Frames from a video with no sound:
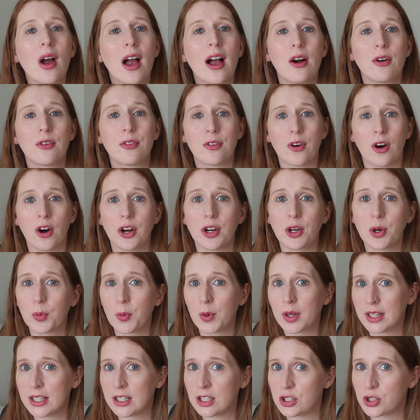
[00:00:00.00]
how far you're
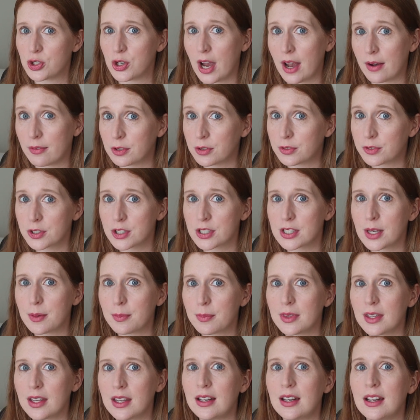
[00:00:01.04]
willing to travel for
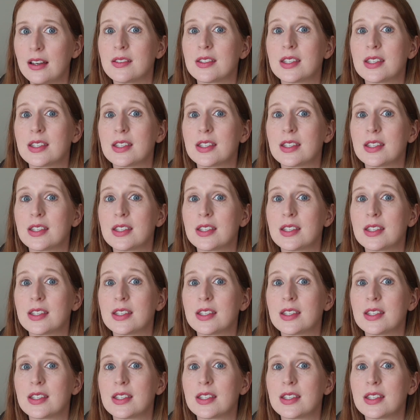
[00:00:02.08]
something.